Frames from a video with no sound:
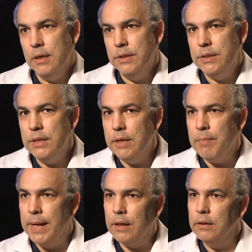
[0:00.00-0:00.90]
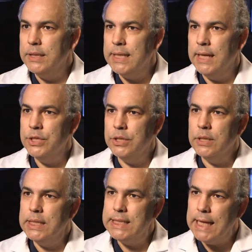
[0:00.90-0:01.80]
seek medical
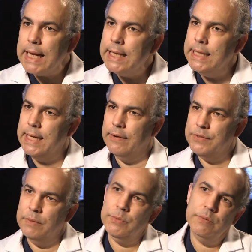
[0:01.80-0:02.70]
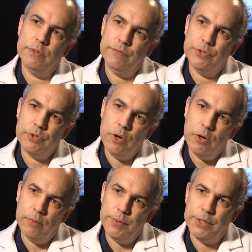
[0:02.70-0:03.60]
attention the second they have symptoms of a
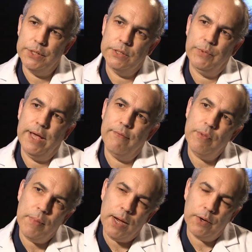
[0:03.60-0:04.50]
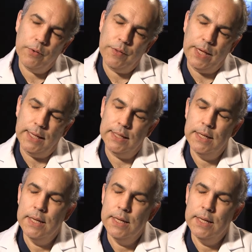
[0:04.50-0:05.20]
stroke, because we have the motto that